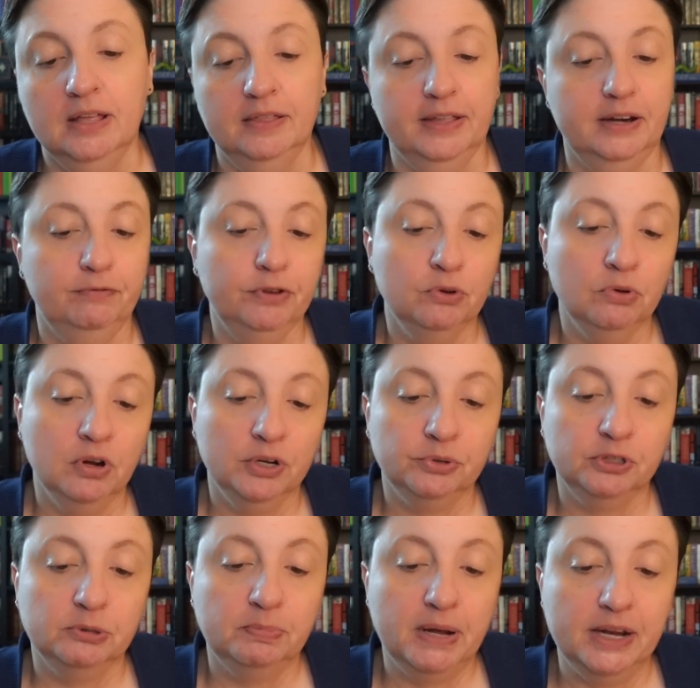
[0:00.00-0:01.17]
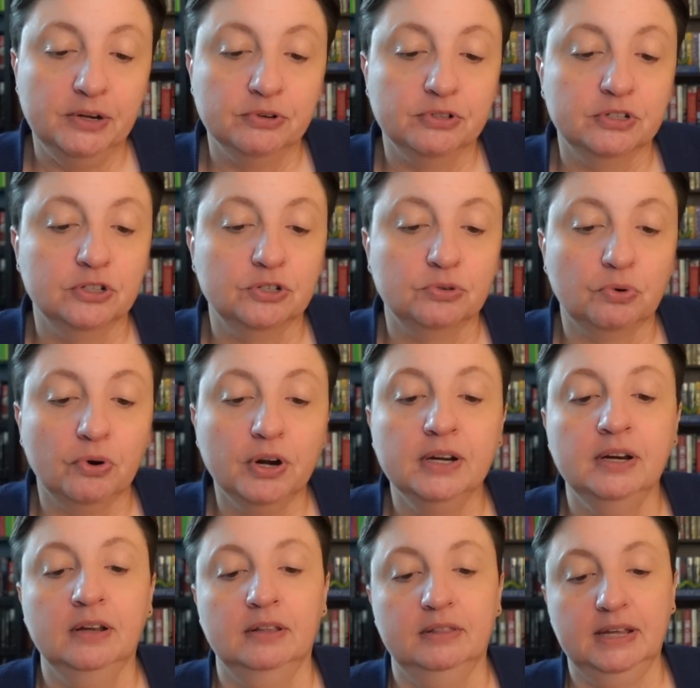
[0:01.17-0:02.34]
That a few hundred Spaniards
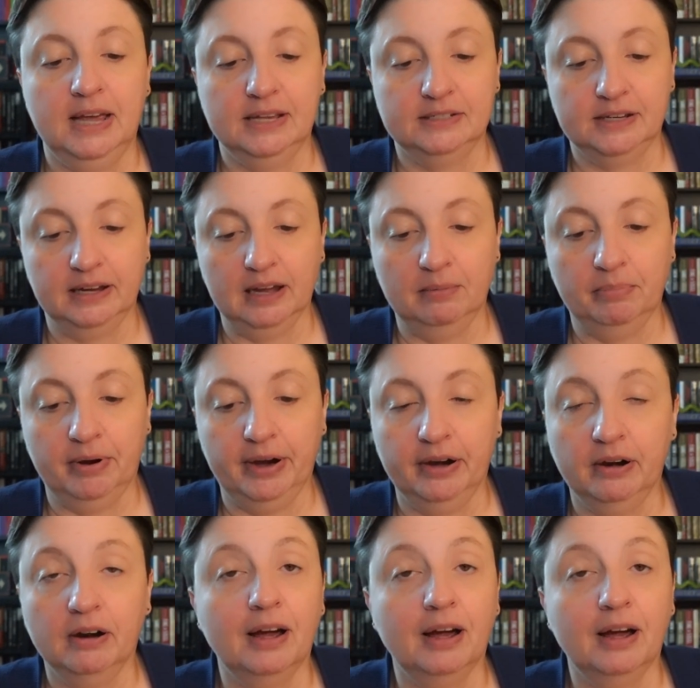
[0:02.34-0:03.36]
destroyed the Aztec Empire,